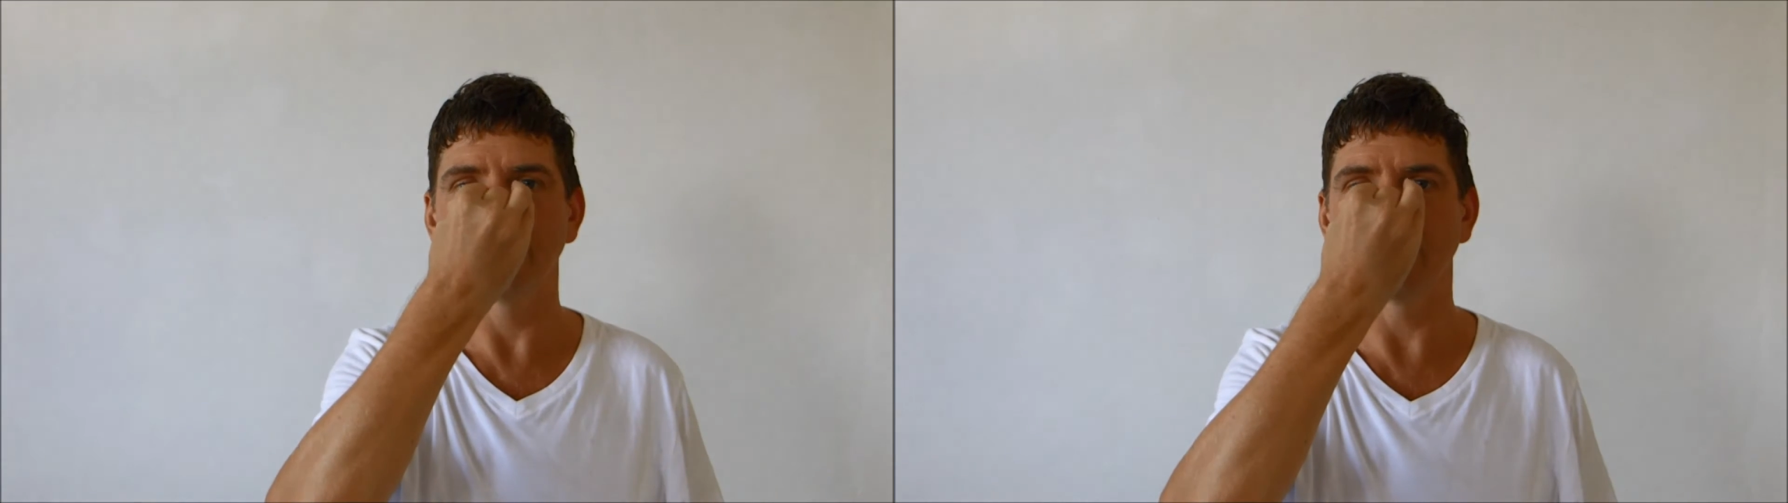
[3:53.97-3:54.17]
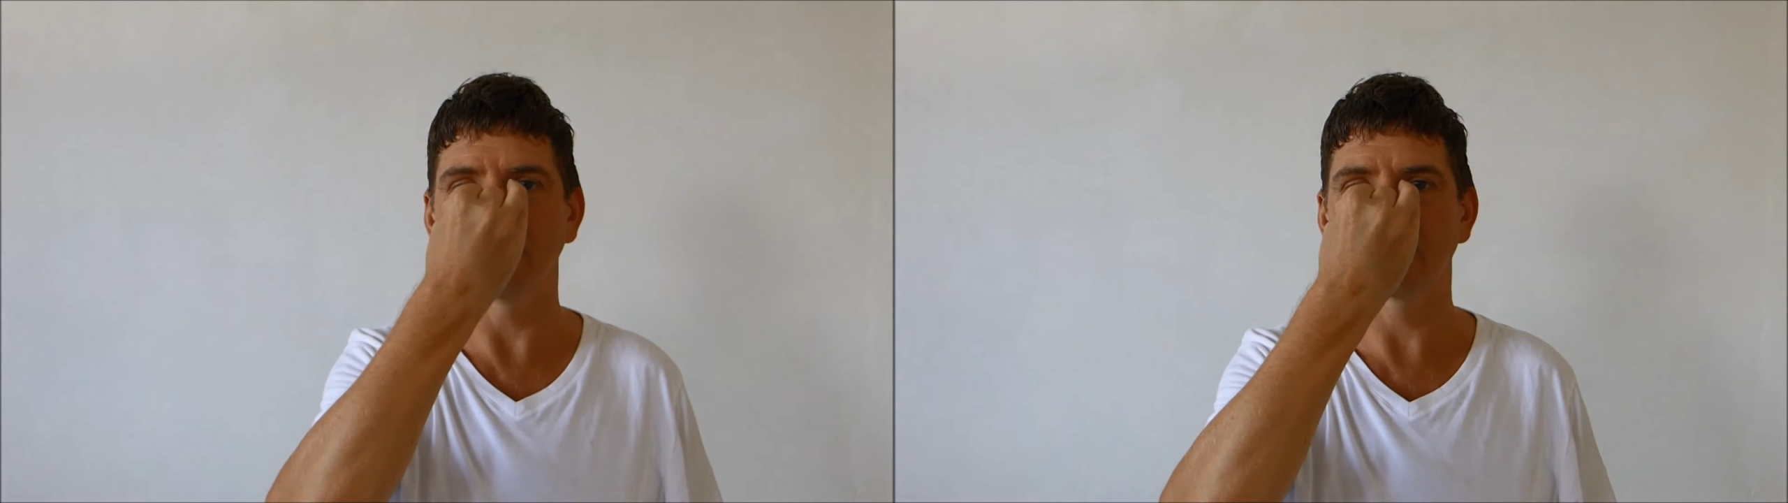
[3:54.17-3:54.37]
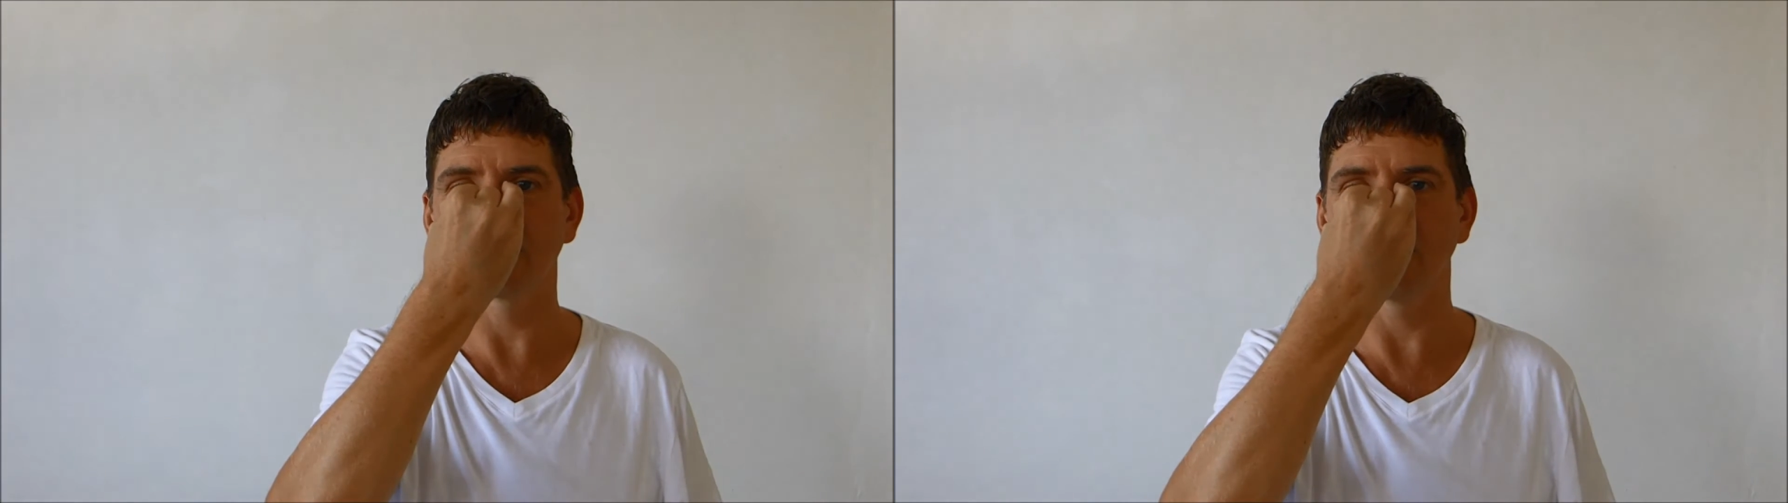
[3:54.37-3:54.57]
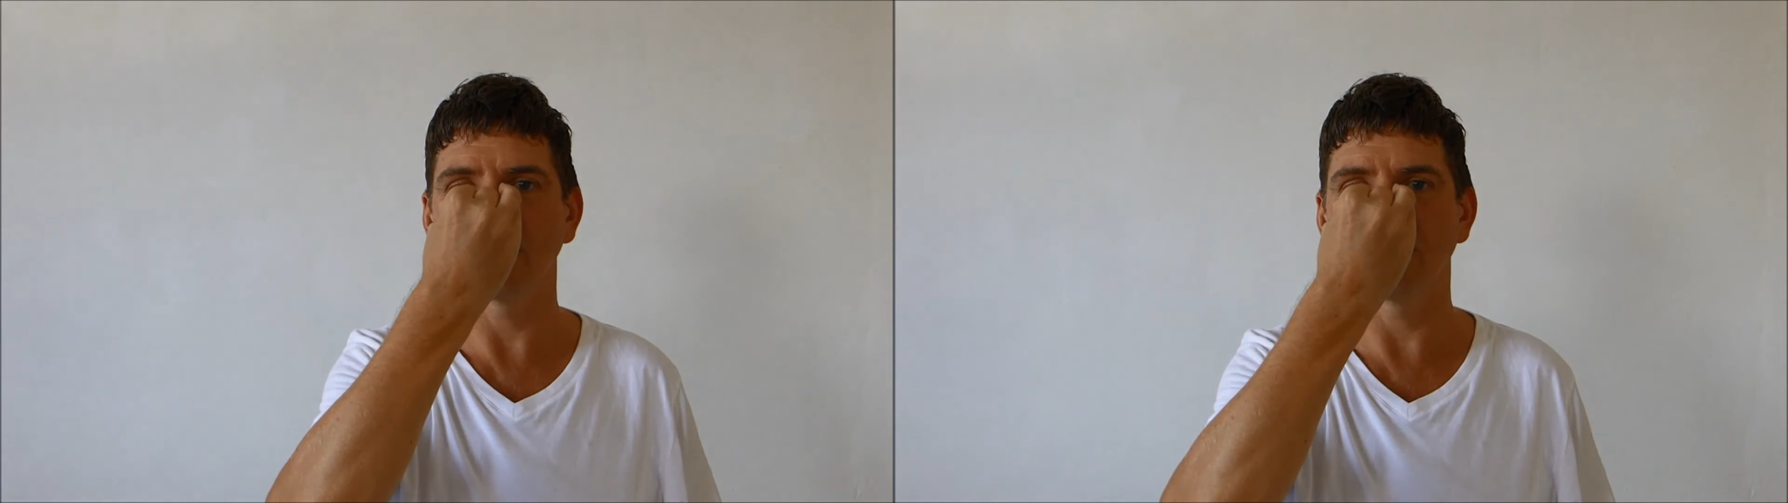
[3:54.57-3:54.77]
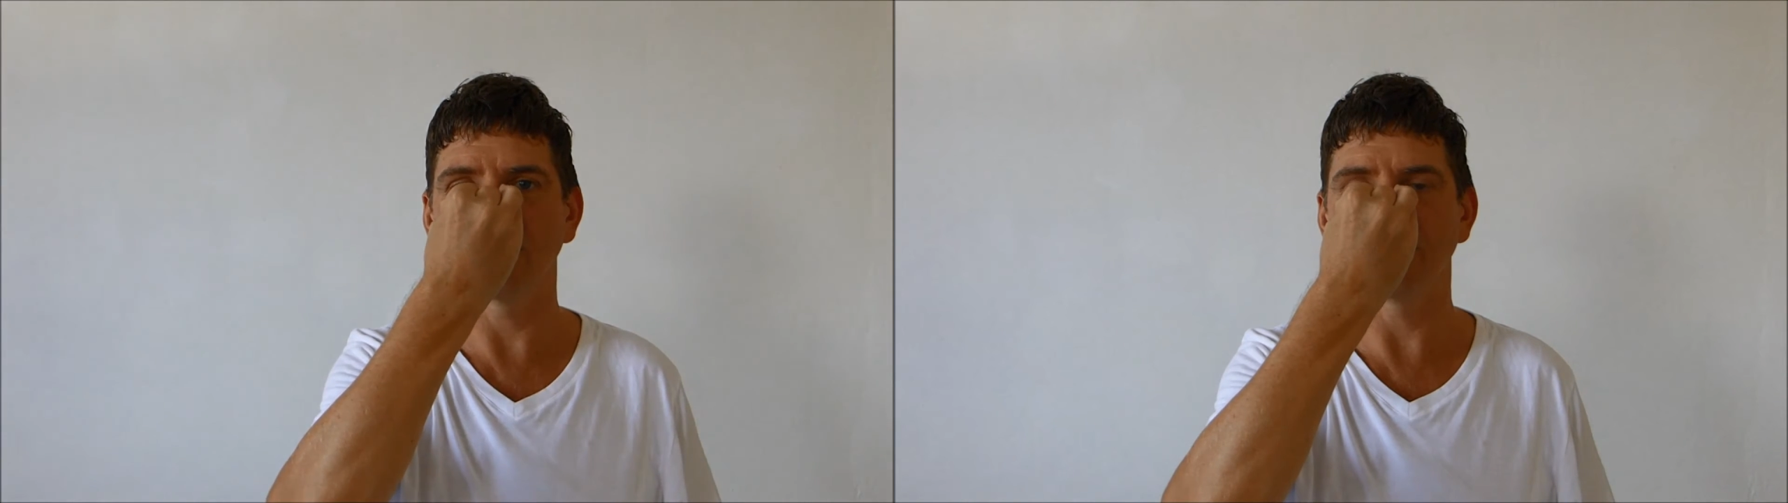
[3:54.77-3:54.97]
Then
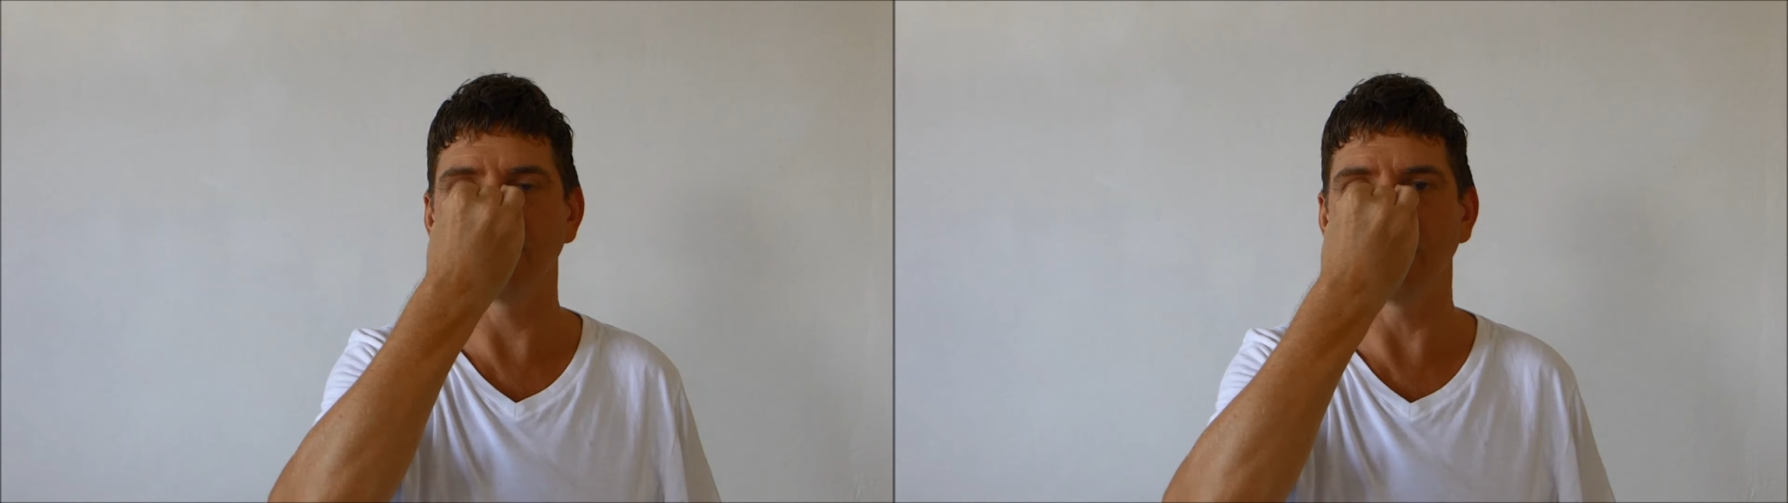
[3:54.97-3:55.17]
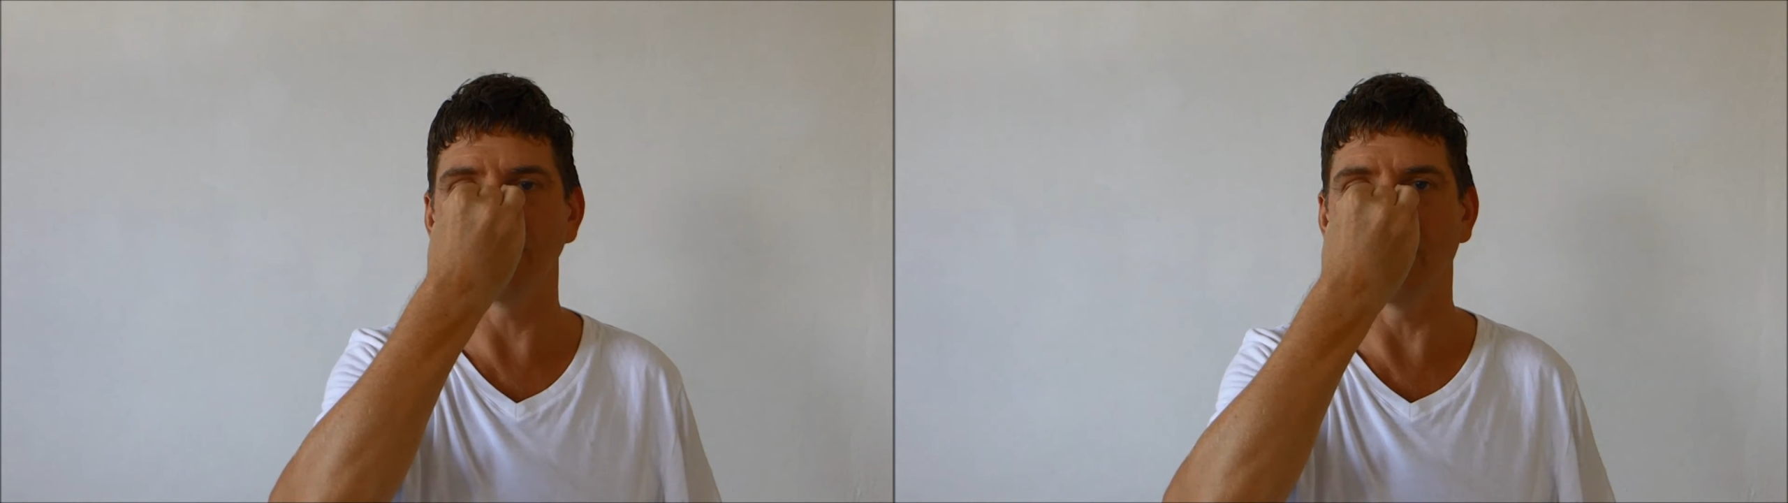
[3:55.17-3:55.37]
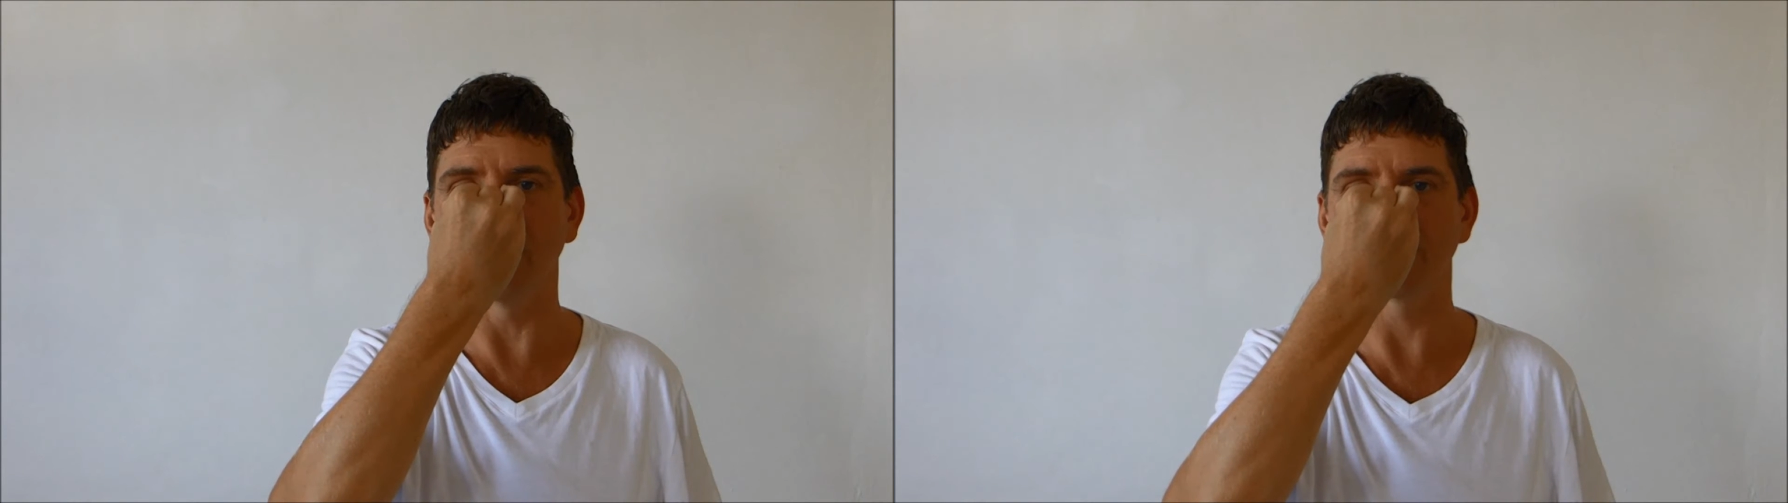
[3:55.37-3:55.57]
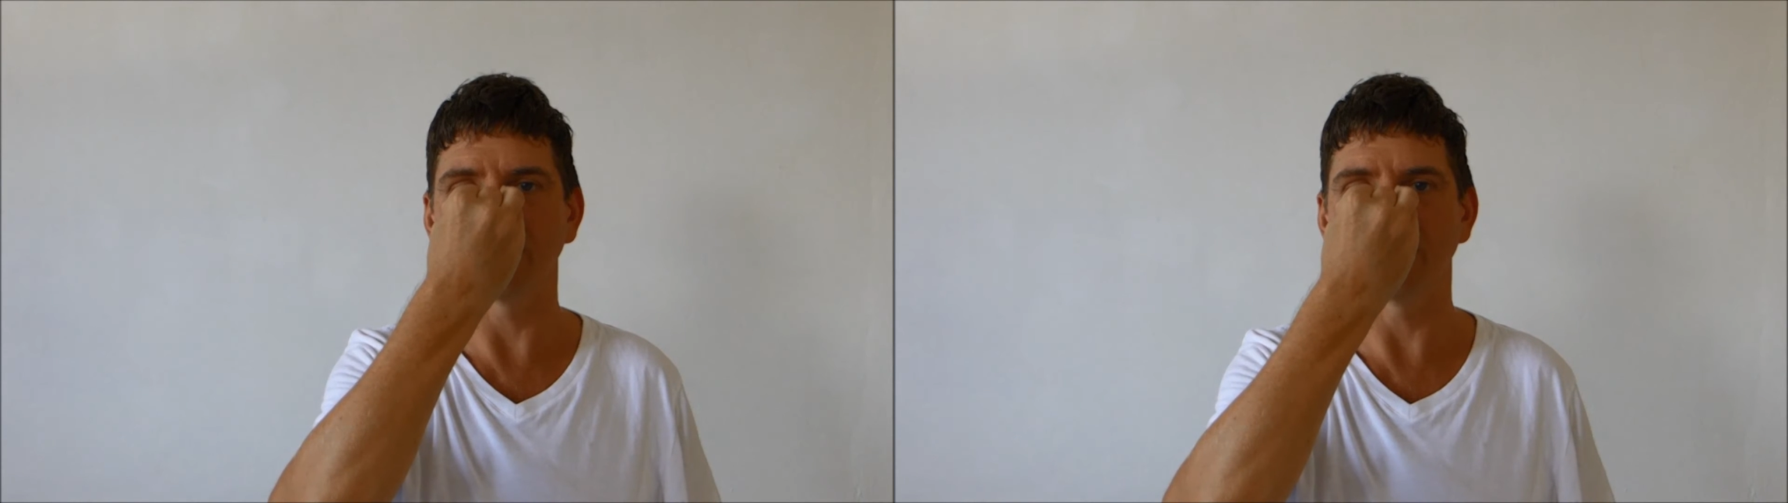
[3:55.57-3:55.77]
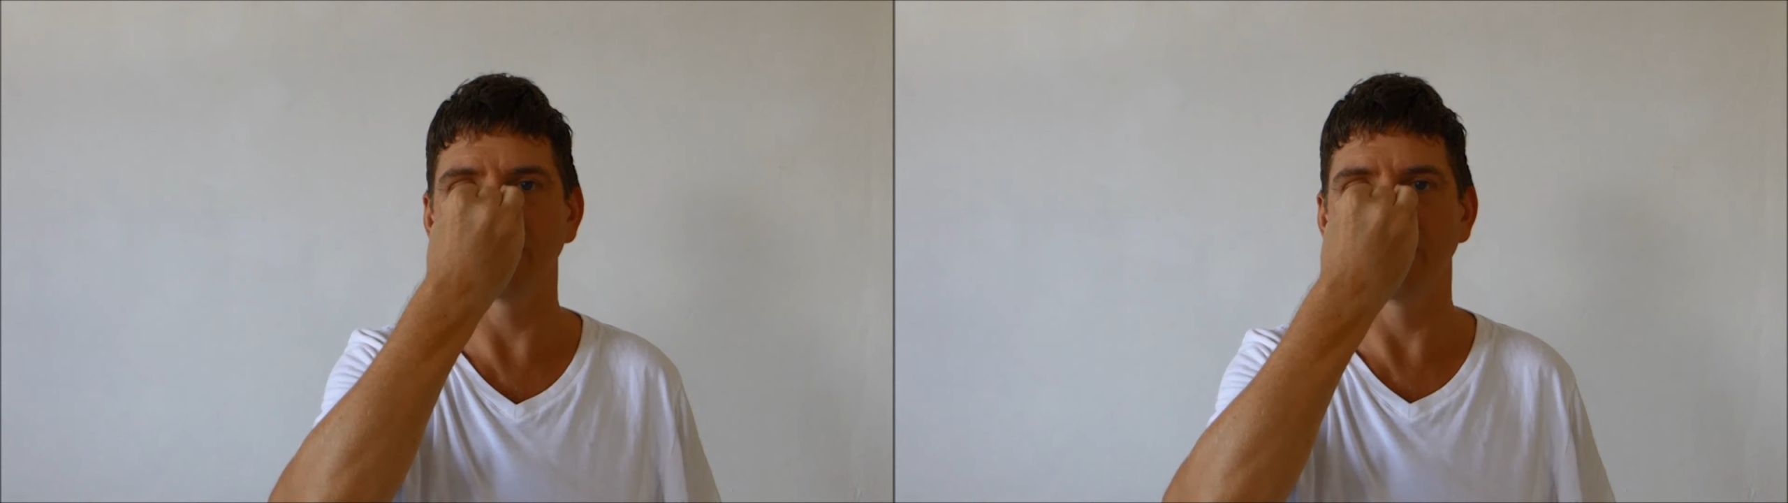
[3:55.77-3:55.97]
close both
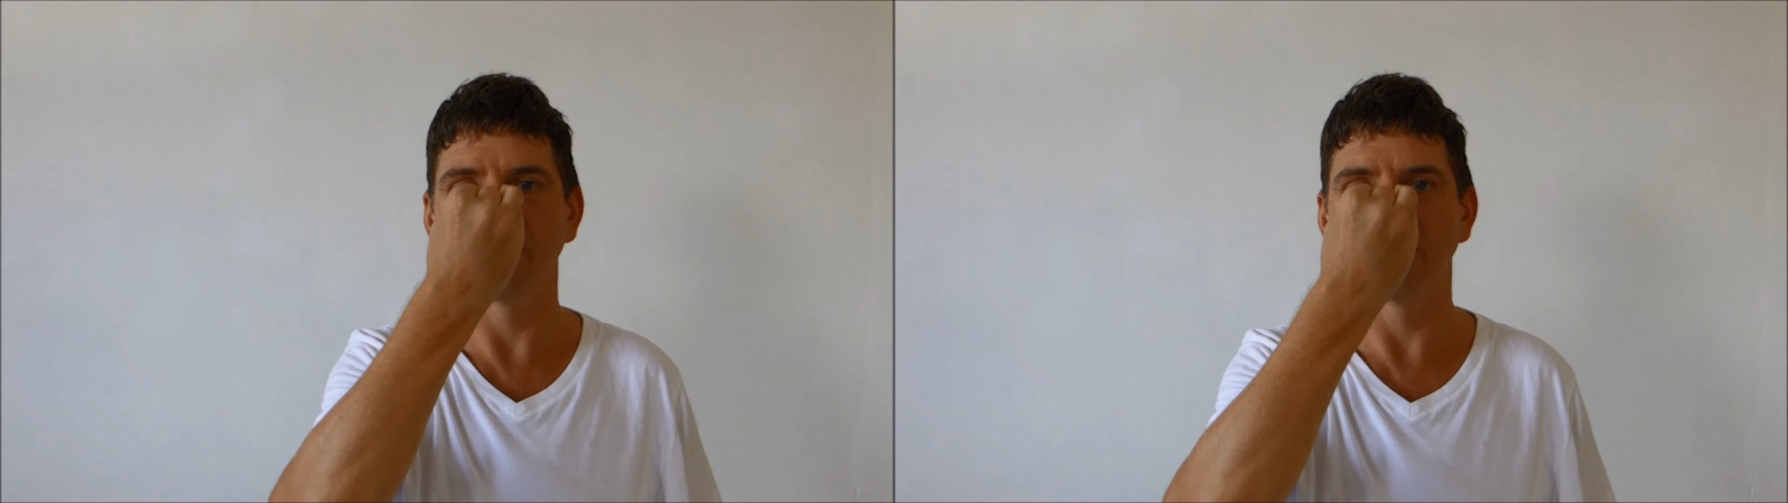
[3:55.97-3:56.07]
nostrils,